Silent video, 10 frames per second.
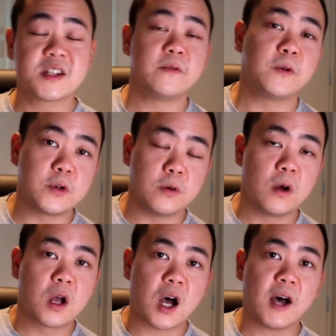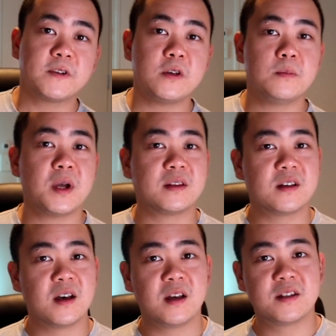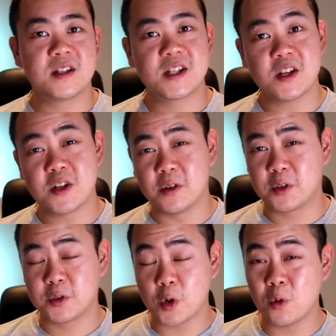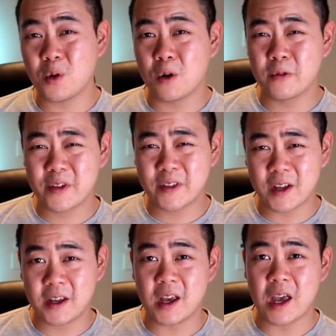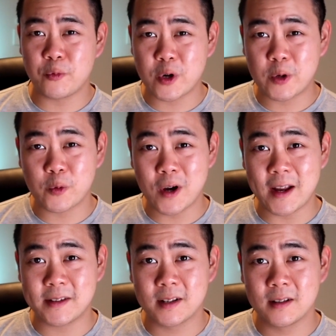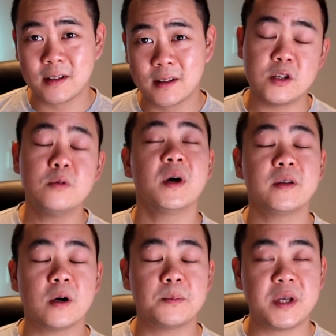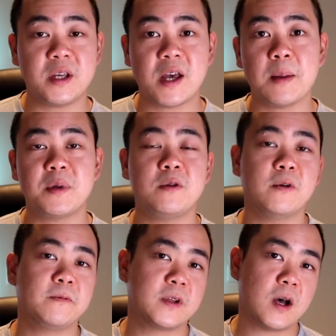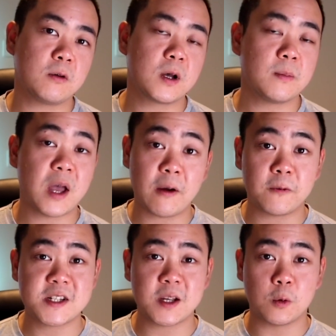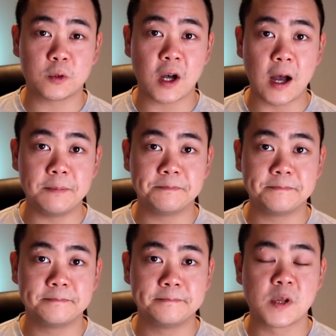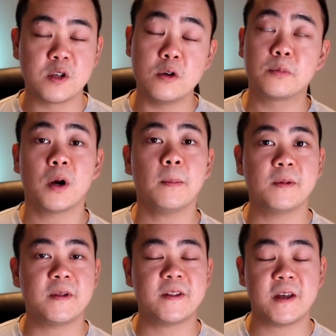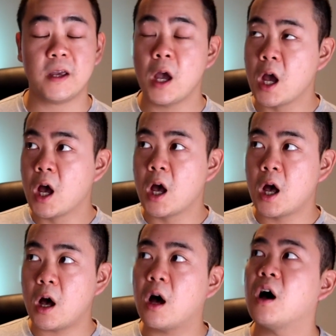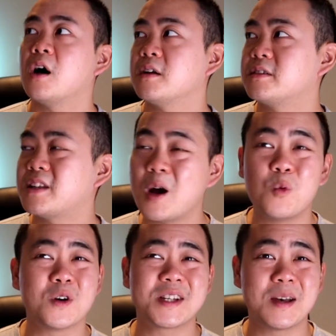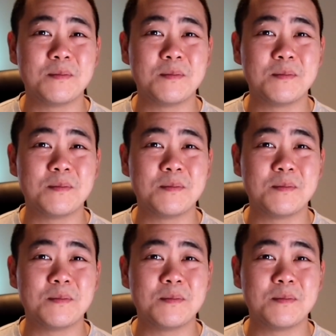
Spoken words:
tip for you, after you make the decision, don't overthink and regret. You might not be happy with the outcome every single time. You probably think, that was a